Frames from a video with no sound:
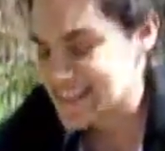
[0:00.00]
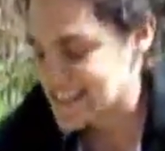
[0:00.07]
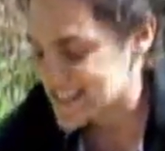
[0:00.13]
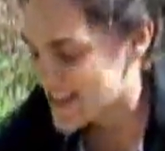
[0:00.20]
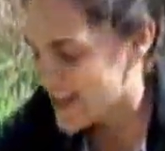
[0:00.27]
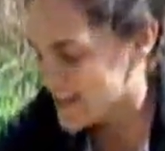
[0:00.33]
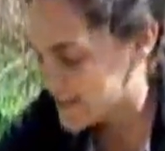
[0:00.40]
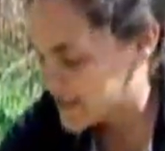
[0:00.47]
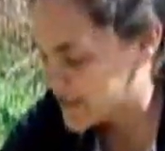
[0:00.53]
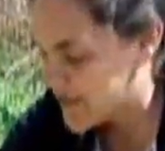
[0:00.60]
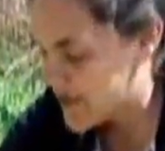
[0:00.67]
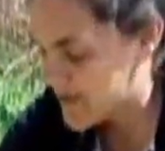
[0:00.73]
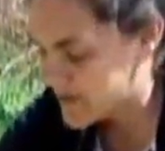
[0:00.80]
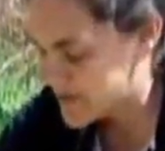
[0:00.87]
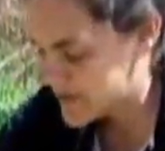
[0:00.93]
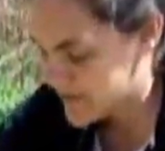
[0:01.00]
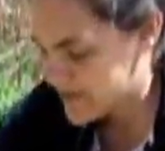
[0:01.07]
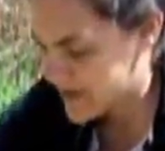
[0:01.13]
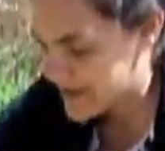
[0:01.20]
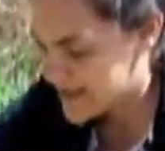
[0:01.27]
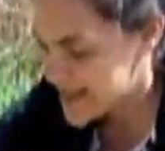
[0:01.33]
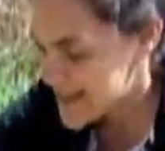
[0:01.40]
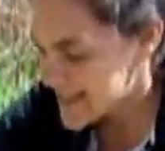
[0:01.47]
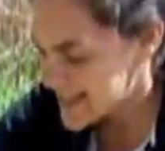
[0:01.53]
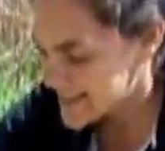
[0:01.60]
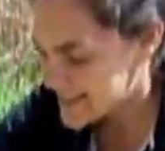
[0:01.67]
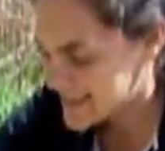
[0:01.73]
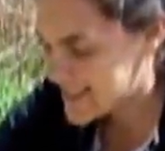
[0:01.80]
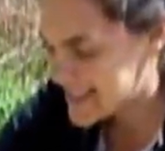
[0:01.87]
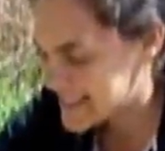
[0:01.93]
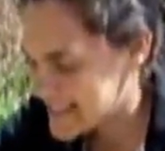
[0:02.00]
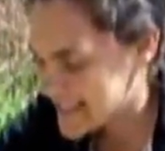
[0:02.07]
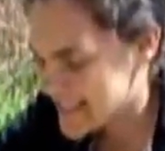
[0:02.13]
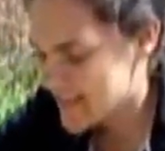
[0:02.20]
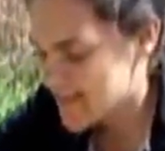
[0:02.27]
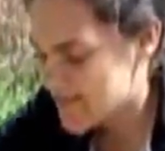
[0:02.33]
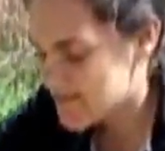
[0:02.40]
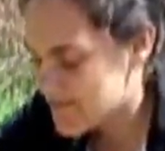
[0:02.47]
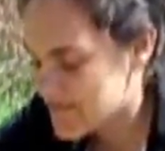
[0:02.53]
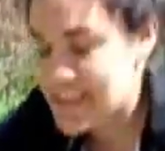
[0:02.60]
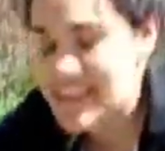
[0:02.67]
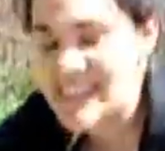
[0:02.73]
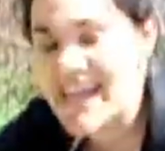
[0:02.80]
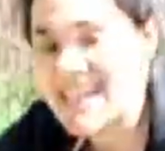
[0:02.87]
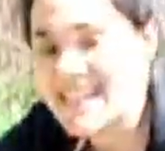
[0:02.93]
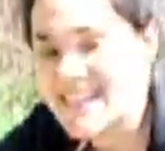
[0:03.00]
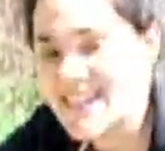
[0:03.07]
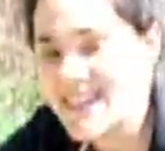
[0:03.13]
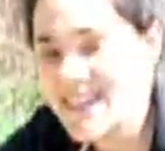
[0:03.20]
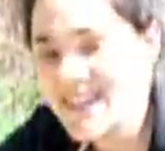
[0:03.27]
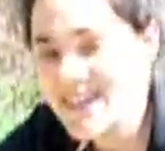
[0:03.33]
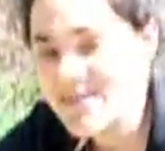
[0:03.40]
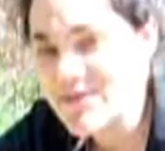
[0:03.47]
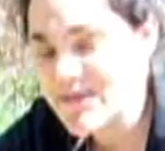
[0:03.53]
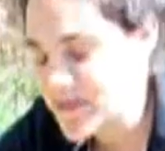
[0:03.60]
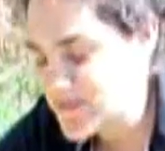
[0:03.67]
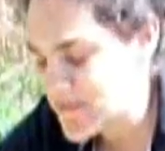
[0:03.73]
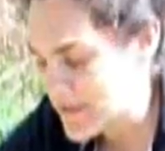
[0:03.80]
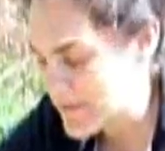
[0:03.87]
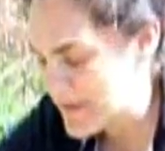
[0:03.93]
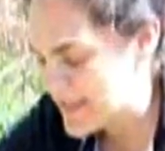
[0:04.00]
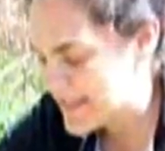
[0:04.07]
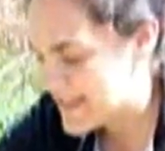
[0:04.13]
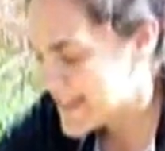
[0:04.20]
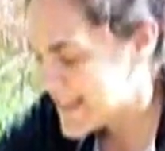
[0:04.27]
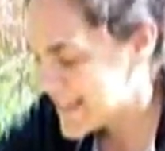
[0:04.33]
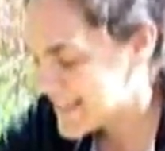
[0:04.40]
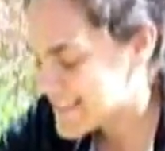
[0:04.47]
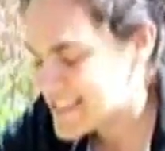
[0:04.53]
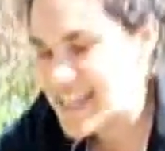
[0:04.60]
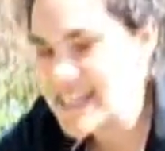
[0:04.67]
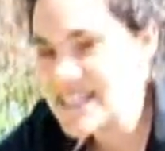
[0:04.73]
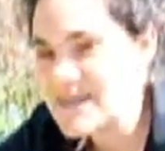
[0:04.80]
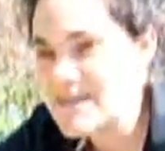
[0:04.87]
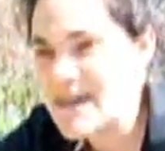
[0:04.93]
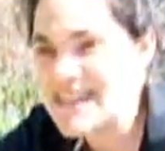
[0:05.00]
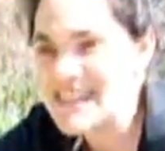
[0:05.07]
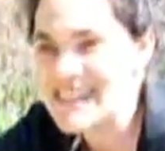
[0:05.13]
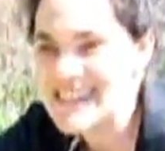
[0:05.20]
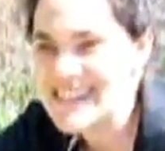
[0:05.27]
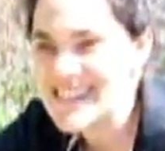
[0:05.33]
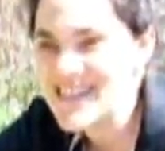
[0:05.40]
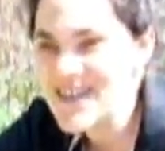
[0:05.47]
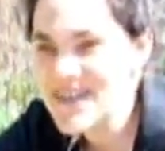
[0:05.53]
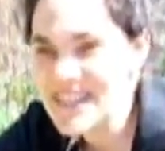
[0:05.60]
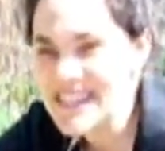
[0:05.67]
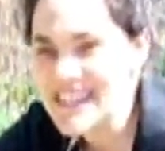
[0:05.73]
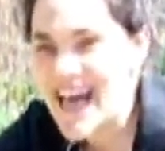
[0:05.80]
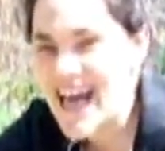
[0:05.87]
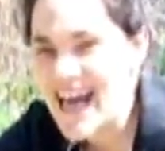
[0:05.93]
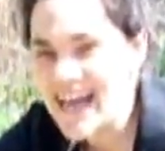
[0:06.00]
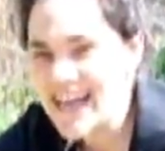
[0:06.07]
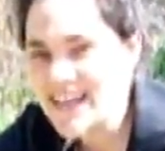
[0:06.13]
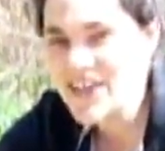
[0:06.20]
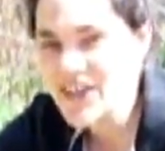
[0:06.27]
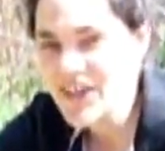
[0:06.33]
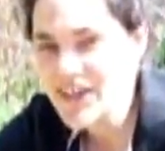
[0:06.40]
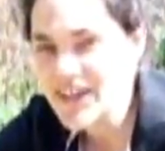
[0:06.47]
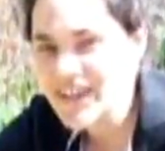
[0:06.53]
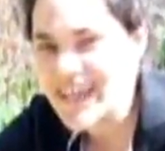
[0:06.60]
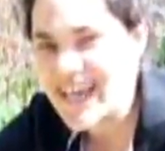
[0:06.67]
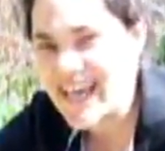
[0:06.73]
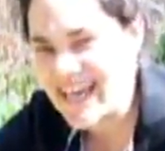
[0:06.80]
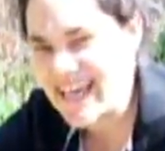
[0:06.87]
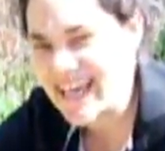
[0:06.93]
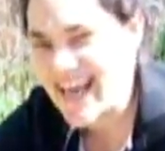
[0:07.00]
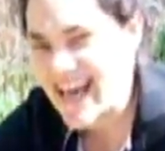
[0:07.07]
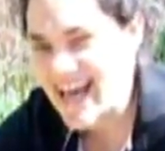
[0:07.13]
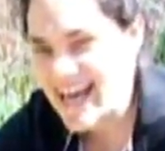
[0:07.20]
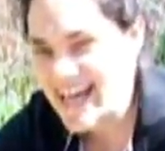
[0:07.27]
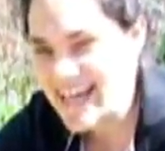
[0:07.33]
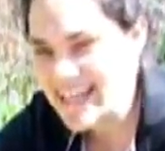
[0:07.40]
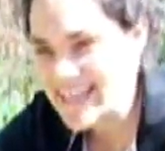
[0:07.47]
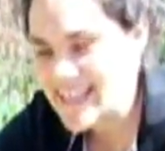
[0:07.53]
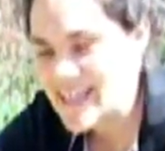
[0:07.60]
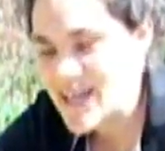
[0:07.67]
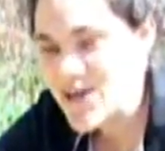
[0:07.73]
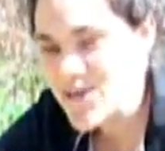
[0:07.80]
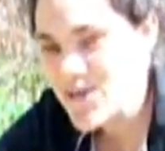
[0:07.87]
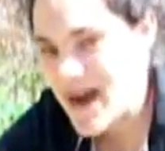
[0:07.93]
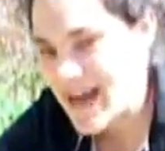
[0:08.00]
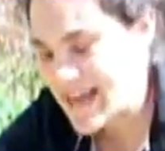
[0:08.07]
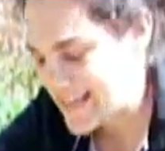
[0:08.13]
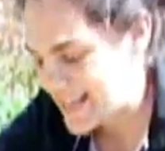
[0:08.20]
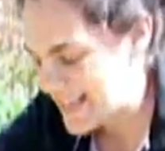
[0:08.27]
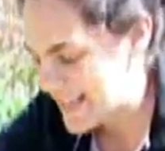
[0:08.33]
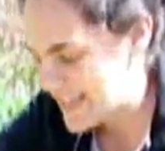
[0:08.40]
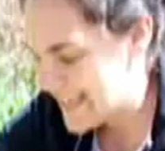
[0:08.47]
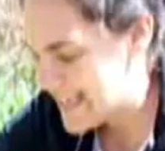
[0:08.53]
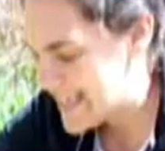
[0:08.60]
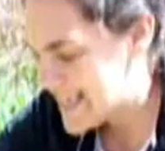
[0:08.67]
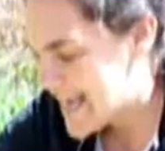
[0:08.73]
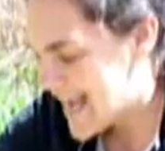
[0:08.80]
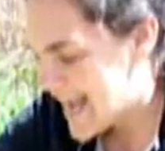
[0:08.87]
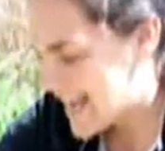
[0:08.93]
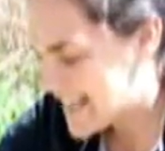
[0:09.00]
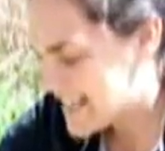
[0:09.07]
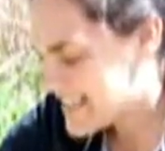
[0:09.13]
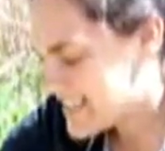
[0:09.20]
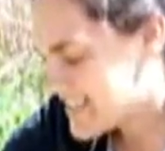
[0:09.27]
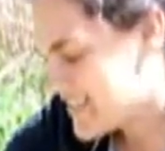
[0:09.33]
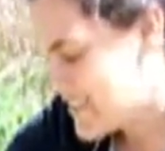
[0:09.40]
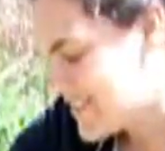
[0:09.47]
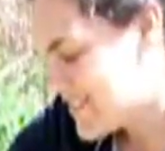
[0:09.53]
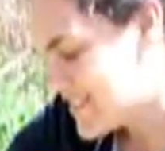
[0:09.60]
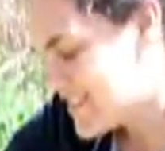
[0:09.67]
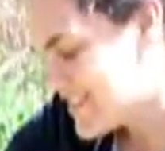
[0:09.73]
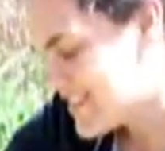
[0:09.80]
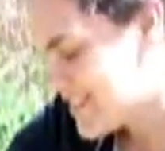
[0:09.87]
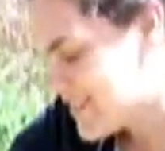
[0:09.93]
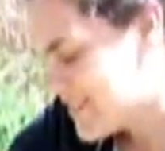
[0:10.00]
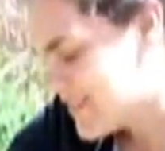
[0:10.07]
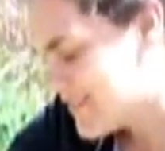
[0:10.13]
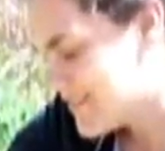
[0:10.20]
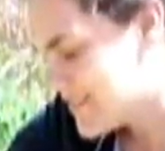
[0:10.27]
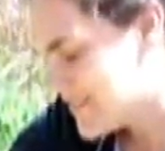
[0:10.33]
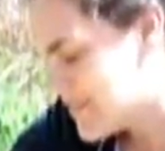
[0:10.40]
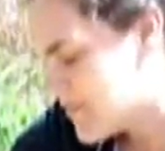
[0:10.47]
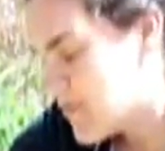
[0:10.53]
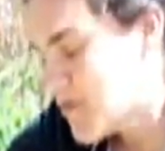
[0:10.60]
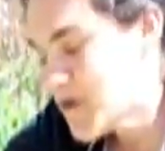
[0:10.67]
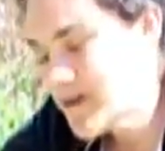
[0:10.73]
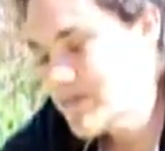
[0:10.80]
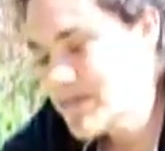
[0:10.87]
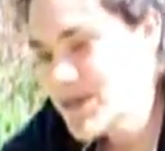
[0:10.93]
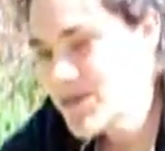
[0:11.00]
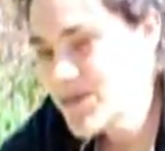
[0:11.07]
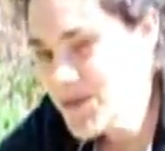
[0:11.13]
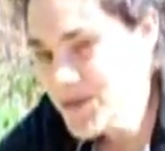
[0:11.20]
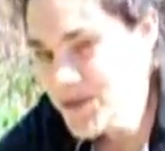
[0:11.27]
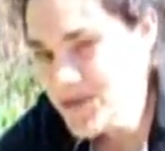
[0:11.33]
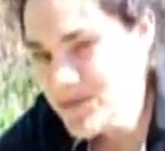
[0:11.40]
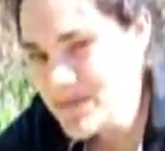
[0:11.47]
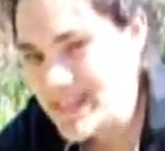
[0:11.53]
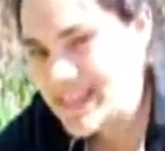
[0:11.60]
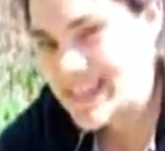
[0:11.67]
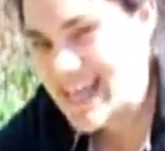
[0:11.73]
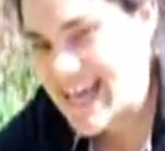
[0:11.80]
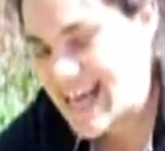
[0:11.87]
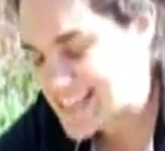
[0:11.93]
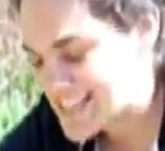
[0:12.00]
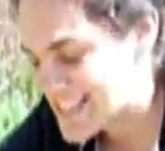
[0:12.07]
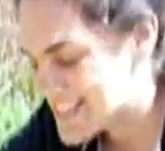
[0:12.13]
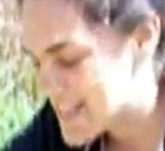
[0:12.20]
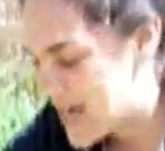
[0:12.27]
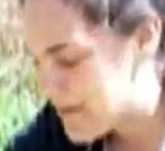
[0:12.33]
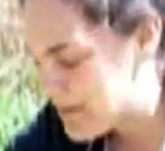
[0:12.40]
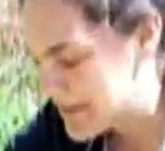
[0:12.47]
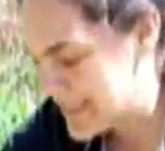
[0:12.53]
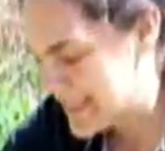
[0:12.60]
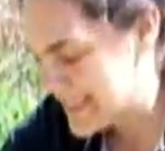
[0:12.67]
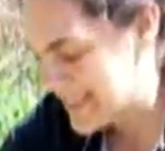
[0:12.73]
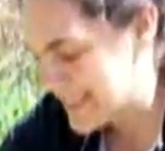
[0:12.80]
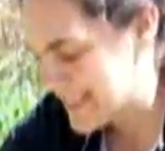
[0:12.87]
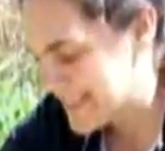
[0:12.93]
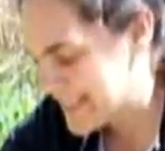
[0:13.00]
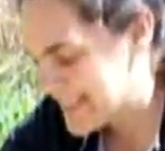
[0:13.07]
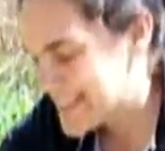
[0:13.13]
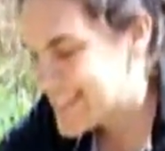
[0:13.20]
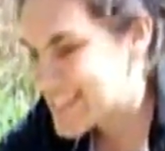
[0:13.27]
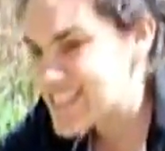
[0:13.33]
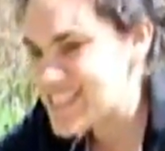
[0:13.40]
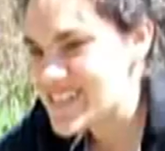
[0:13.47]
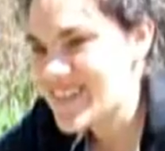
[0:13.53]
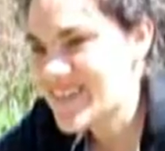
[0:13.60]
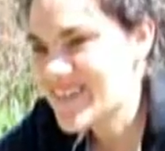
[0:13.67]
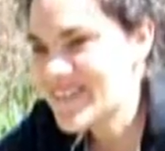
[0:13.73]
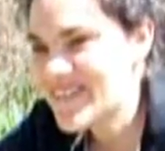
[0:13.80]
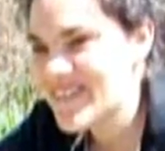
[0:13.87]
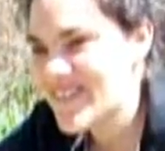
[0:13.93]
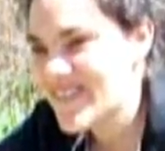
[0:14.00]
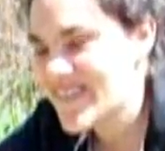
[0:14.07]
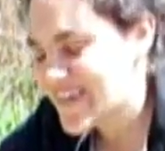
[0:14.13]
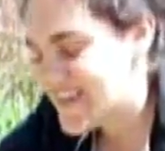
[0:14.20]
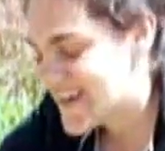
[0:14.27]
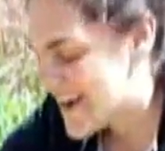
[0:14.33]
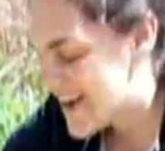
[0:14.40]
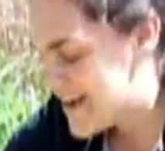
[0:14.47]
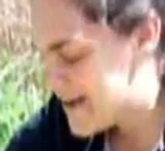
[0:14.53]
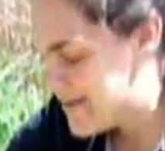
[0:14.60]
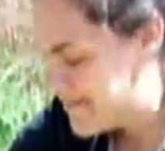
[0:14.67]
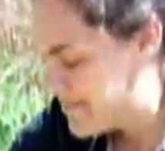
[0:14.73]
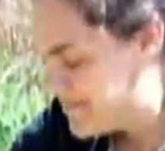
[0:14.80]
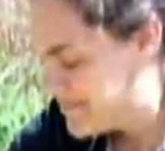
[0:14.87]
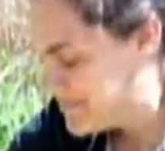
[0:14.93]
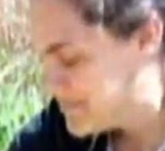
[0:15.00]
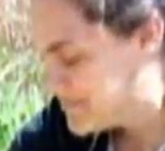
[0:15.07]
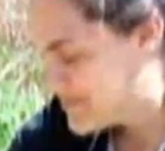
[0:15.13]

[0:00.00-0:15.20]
like to call it Crone's wort because it's actually a fantastic herb for women. In Chinese medicine, it's known as Aiye, A-I-Y-E, and it's used to warm the womb and stop bleeding. So for um,